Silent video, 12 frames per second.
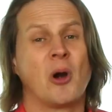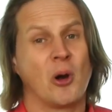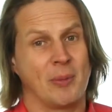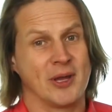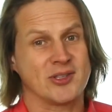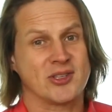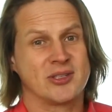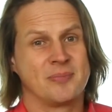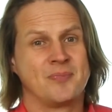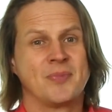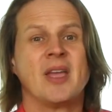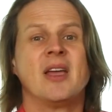Purpose.
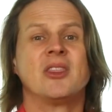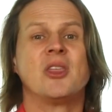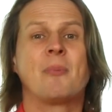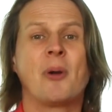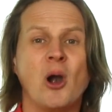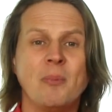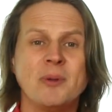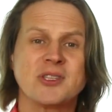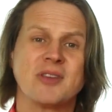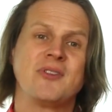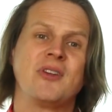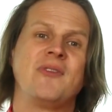The purpose
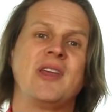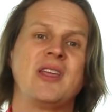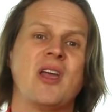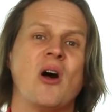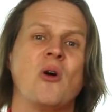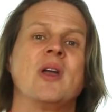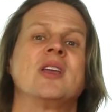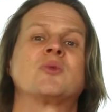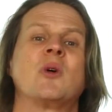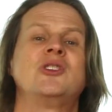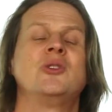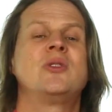of your video is
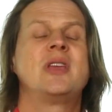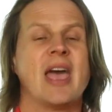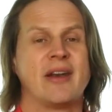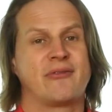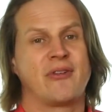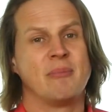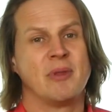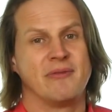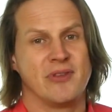what you get from the